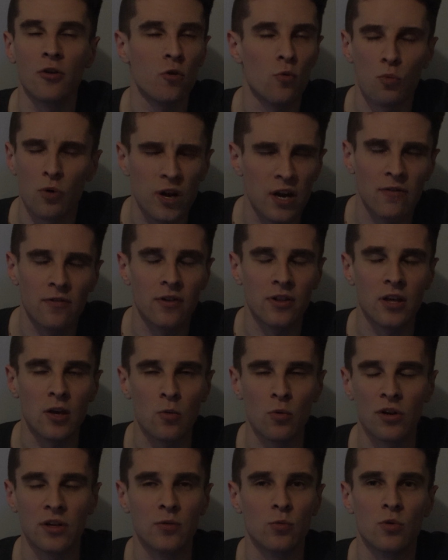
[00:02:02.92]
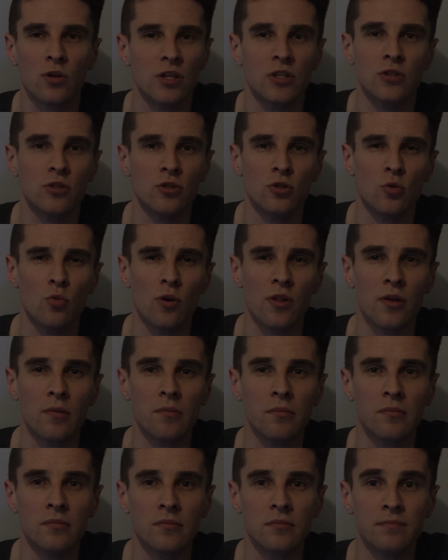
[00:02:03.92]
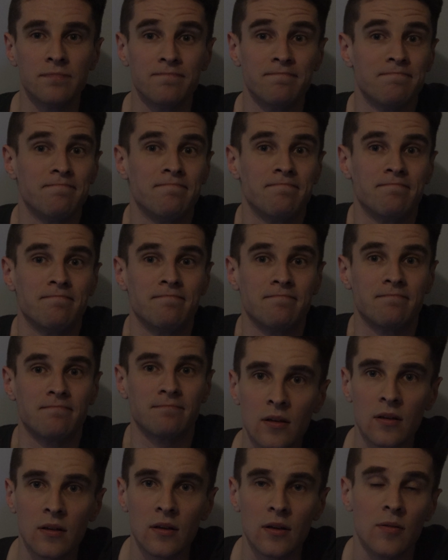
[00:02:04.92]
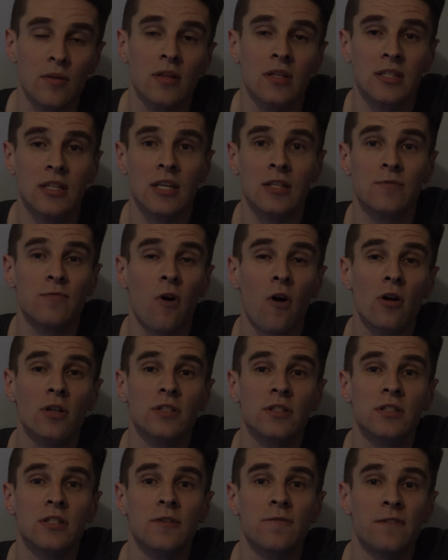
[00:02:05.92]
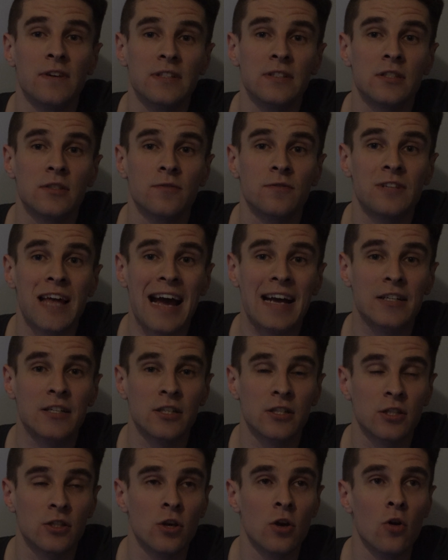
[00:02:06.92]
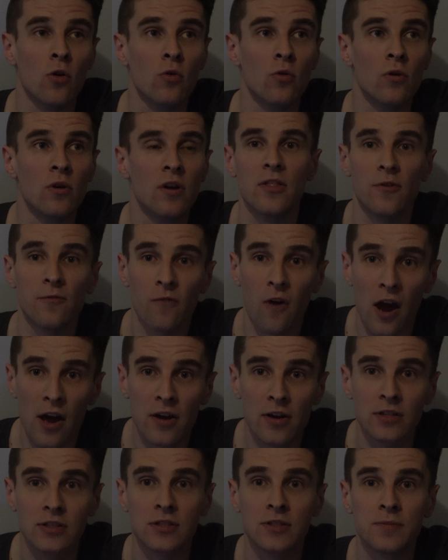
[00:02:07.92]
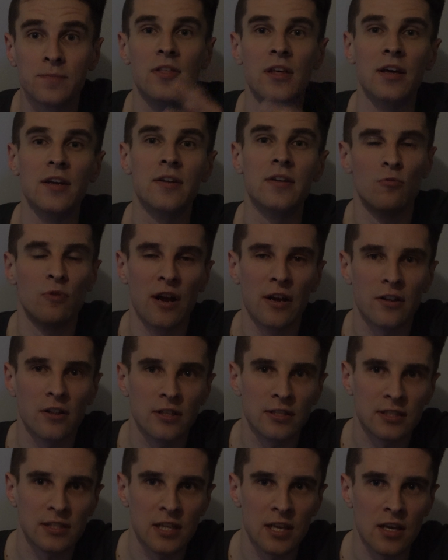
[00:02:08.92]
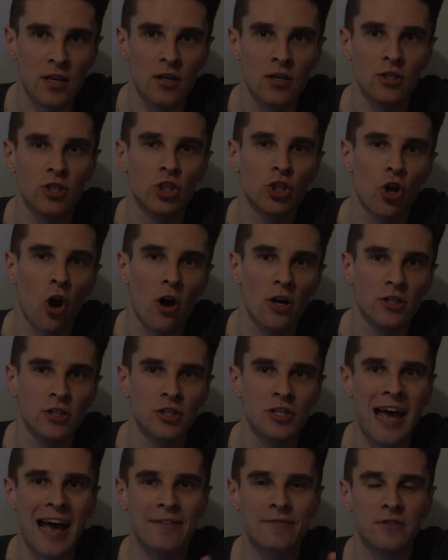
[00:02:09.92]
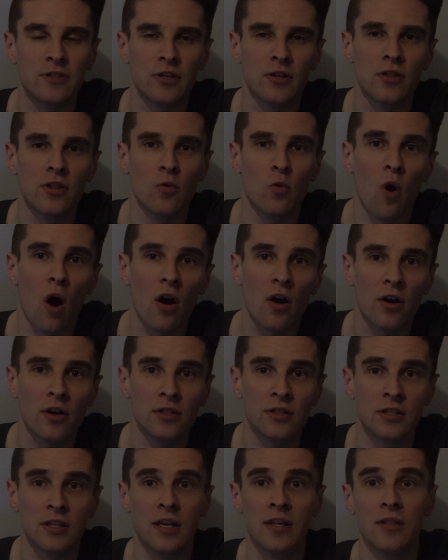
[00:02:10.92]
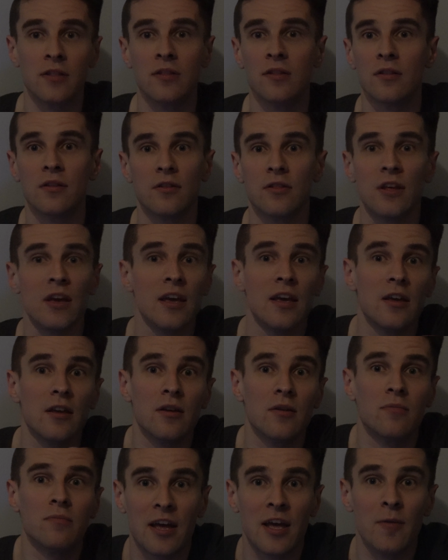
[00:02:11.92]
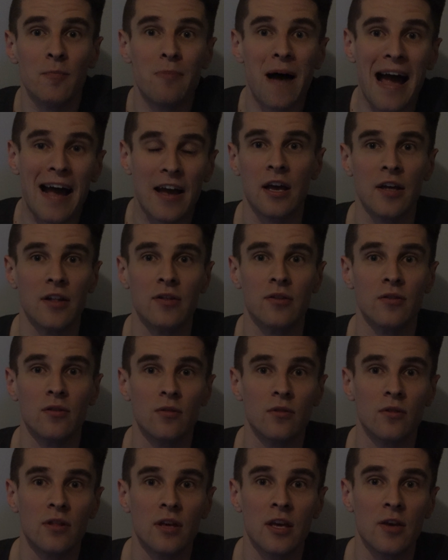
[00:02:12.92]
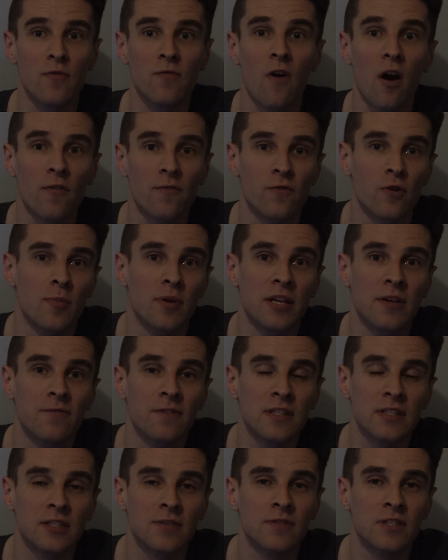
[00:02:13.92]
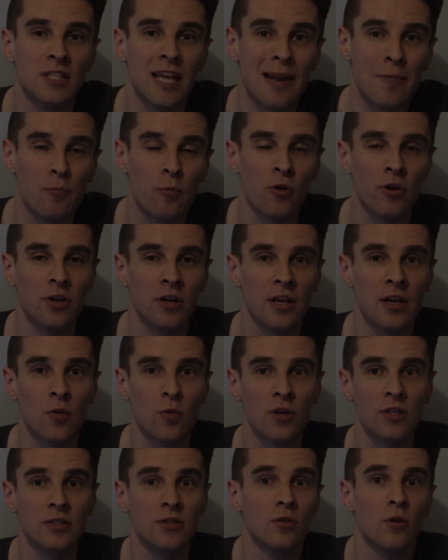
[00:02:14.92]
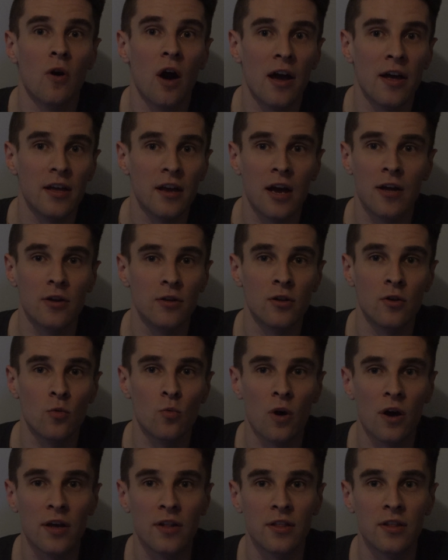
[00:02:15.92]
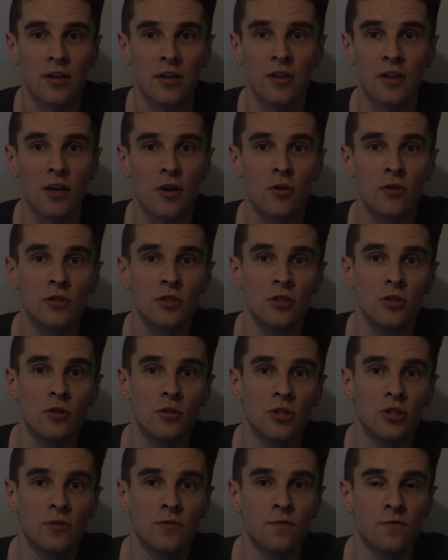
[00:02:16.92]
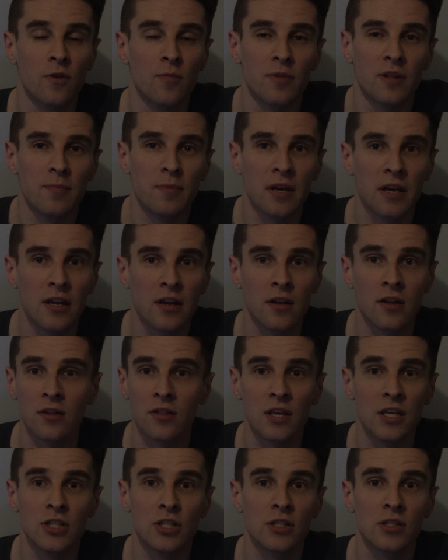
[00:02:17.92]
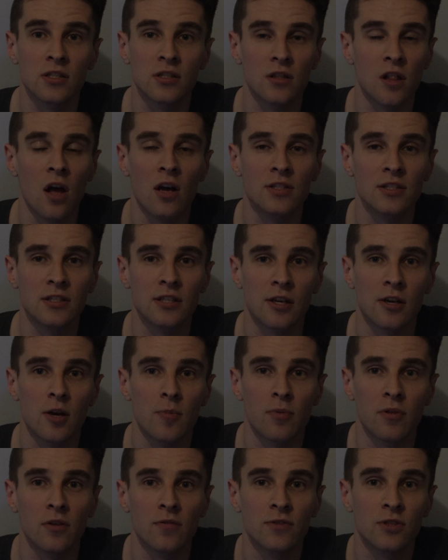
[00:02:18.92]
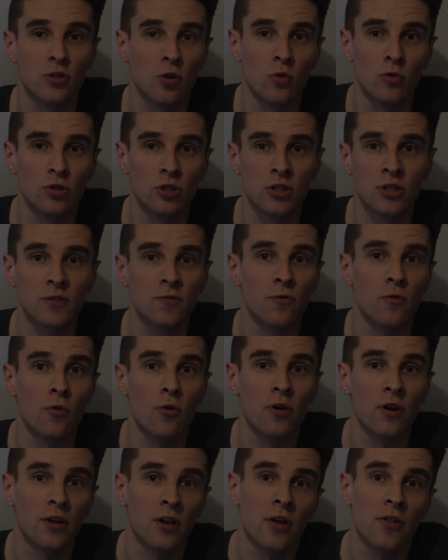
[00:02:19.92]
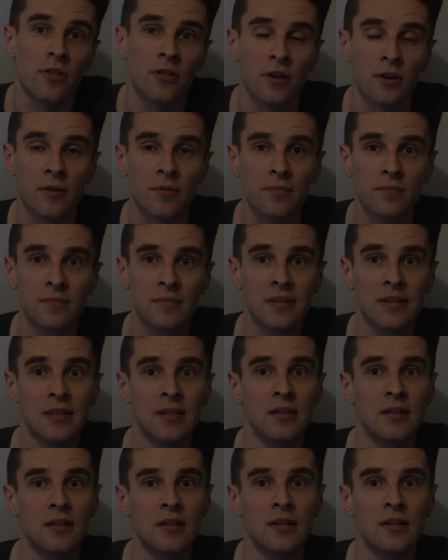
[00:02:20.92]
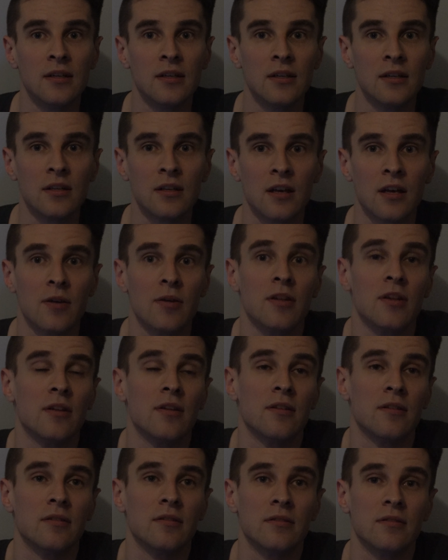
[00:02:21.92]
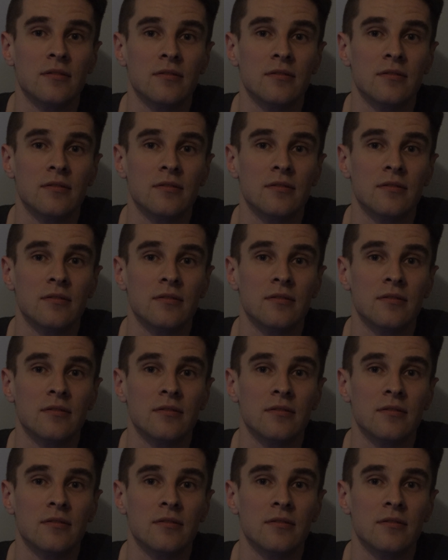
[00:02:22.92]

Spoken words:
or whatever they wanted to do with him. I mean, as far as defensive tactics go, the fighters that recklessly charged after the walkers and they came back and they fought from a defensive standpoint anyway, so I don't know why they couldn't do it from the beginning. They just lost a couple of soldiers for nothing. I mean,